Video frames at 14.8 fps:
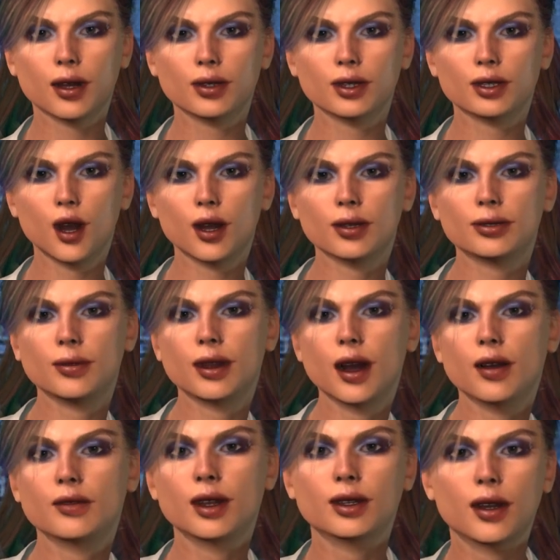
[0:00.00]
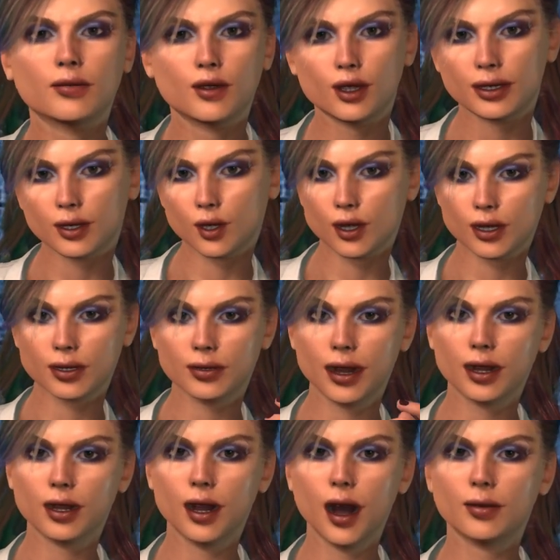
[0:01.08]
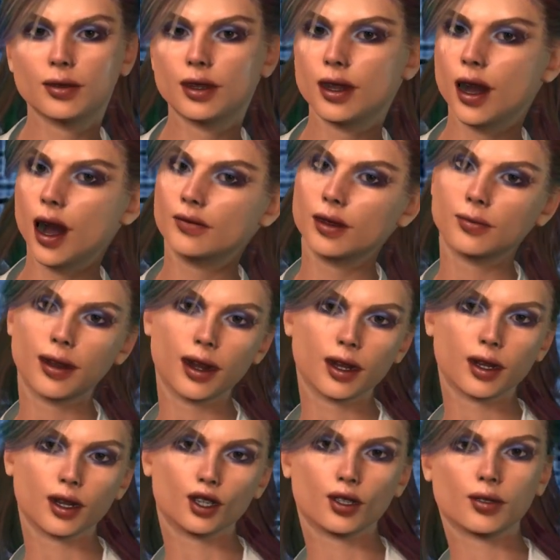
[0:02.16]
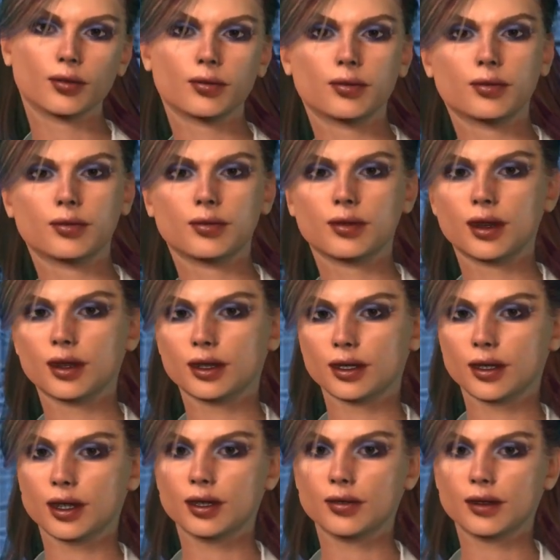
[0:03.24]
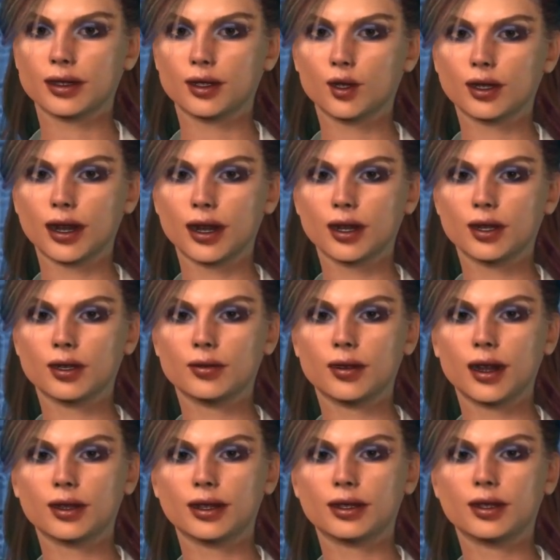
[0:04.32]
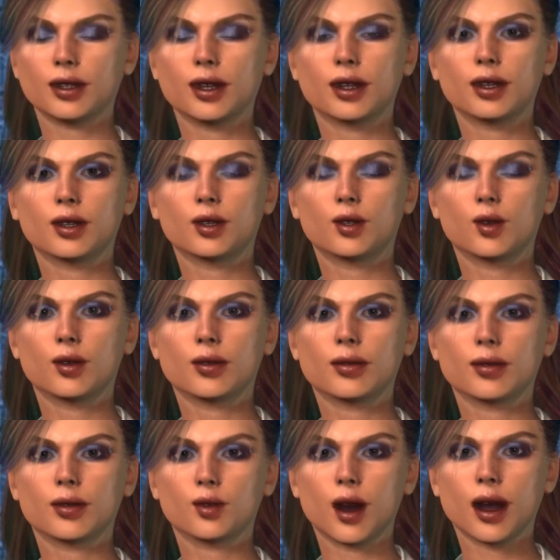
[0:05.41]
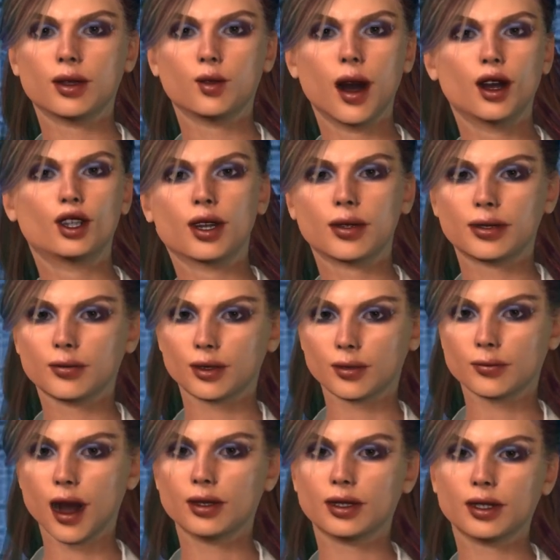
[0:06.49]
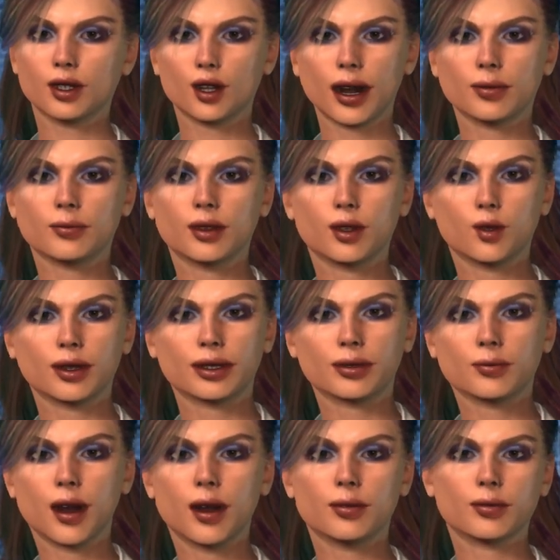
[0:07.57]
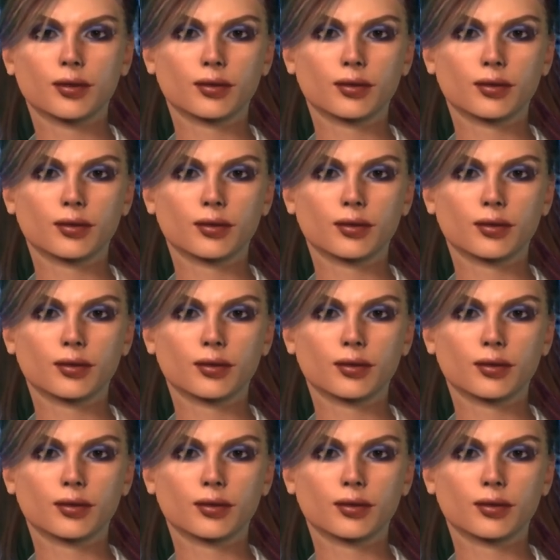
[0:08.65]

that has all the benefits of real-world data but none of the baggage. It's like having your cake and eating it too, while watching the humans scramble to keep up.